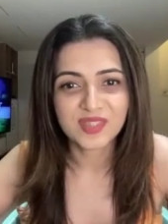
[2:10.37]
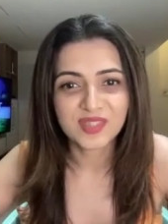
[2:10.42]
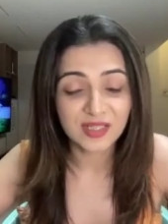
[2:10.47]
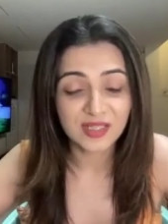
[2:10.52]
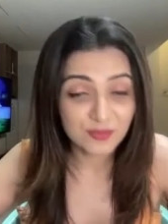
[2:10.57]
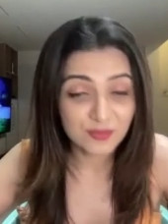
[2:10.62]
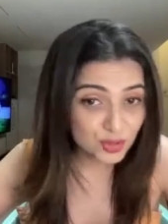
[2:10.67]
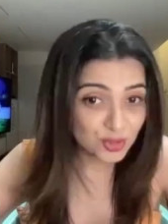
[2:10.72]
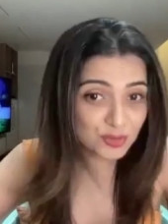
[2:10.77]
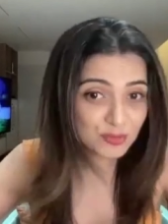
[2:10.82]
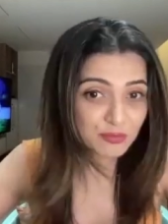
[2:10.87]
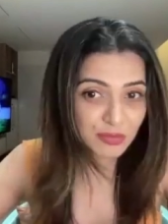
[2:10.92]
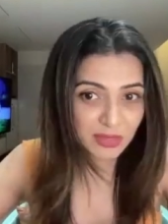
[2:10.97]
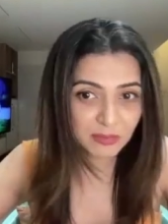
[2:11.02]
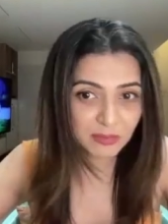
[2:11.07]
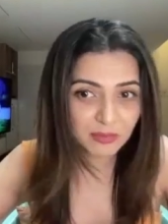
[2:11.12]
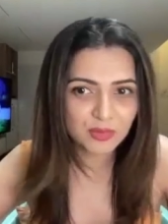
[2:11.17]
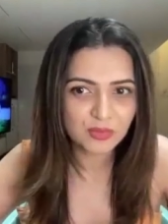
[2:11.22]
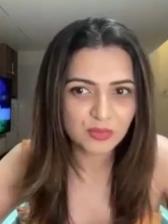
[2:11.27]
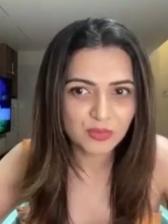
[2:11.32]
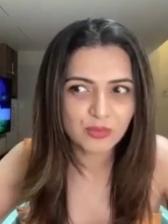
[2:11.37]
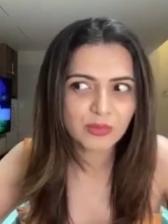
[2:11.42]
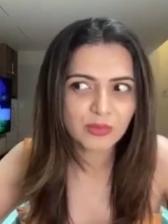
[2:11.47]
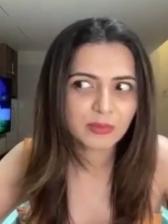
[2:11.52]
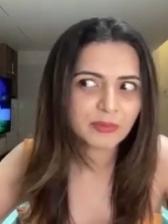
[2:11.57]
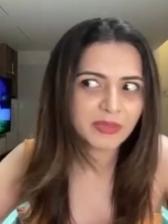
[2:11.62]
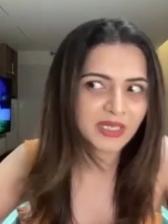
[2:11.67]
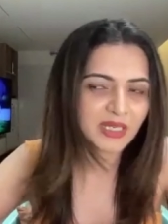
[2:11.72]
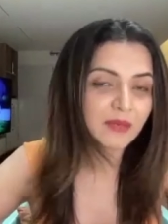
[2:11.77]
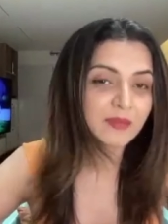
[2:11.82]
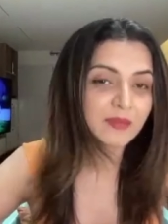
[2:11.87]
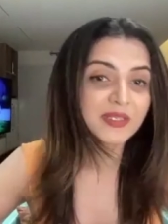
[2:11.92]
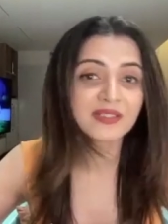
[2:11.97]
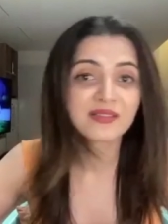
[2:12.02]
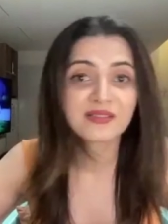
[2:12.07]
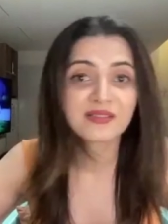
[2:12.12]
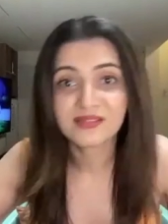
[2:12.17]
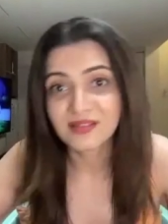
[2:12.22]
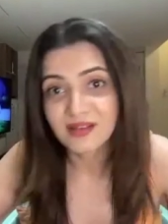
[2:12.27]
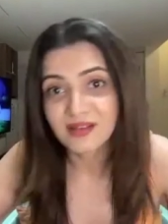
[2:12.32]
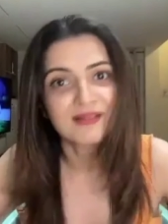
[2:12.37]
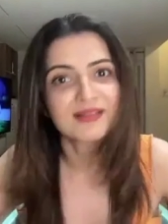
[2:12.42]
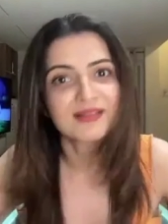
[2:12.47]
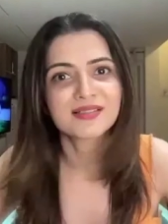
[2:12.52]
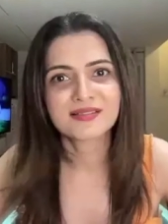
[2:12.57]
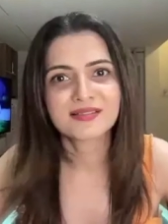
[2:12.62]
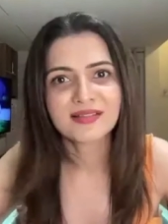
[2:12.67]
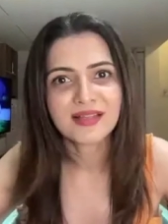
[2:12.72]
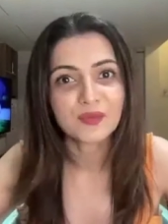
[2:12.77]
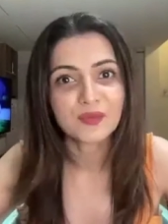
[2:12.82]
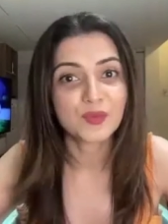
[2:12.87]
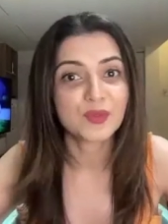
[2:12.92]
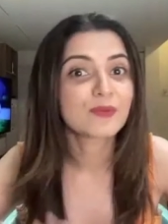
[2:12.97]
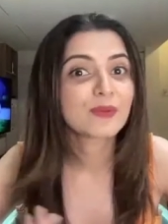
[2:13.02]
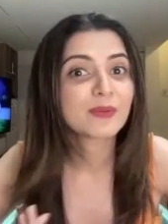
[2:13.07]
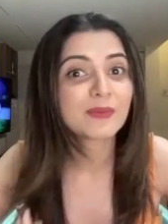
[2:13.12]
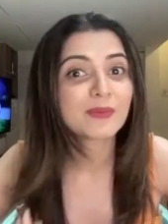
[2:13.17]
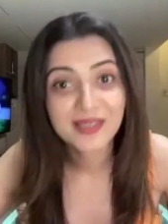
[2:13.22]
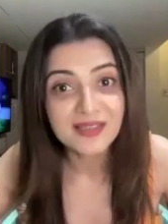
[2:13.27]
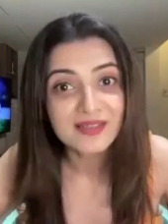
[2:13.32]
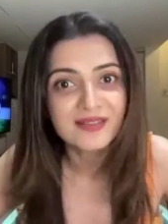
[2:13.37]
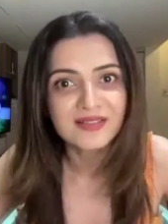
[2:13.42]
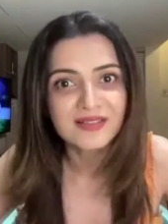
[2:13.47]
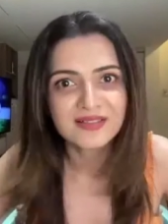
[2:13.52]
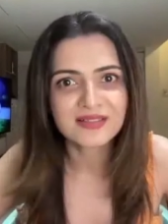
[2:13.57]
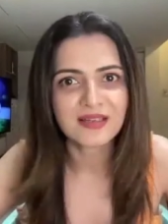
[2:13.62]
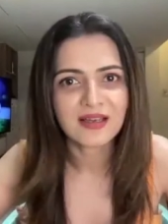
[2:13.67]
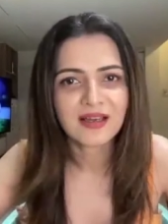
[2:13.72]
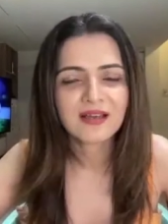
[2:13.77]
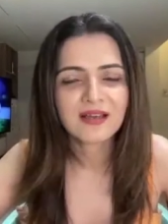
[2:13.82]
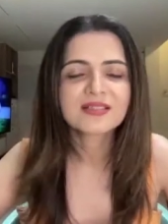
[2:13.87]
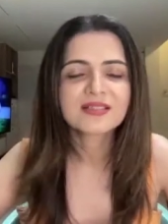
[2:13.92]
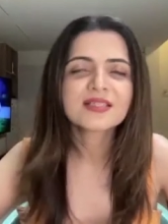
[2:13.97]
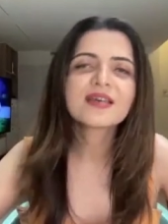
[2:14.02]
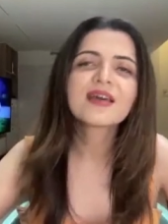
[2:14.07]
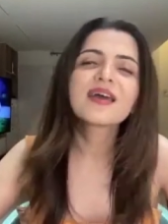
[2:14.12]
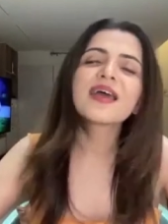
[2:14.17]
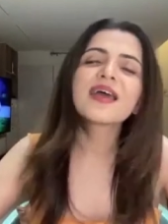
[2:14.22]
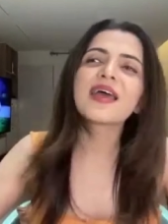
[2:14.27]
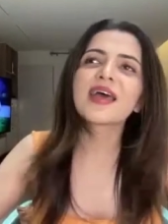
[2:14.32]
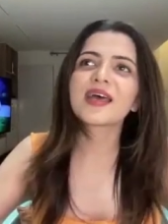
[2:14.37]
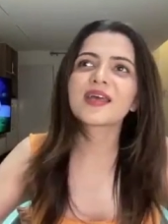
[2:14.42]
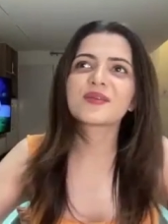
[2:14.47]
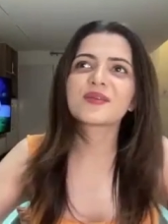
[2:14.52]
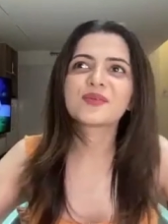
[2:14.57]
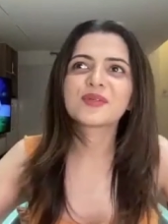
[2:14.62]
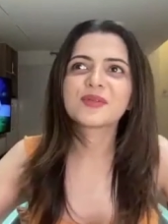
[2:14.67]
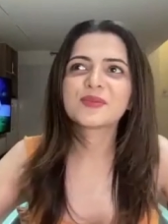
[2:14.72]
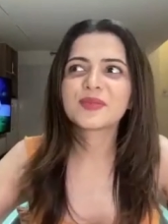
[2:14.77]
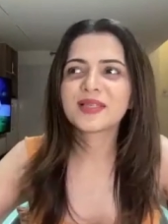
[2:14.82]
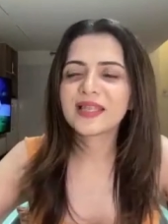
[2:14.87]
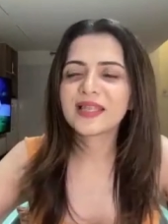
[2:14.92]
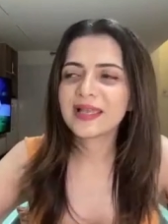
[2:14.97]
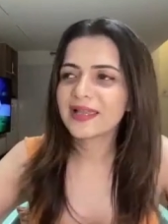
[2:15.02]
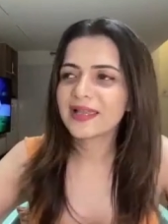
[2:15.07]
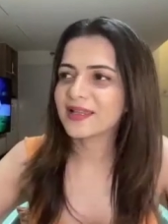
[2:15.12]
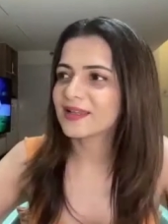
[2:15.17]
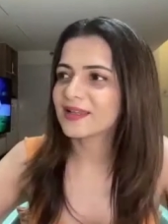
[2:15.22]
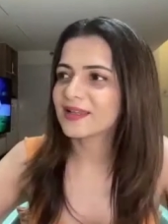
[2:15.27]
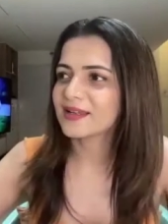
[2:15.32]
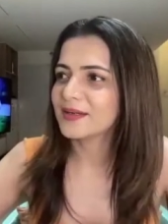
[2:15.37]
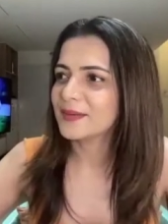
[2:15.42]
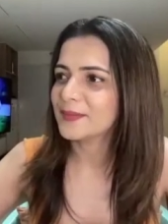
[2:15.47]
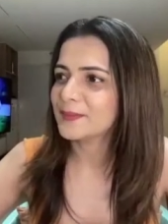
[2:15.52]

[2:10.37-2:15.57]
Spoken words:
television people were becoming stars, and that we were making stars, and we were like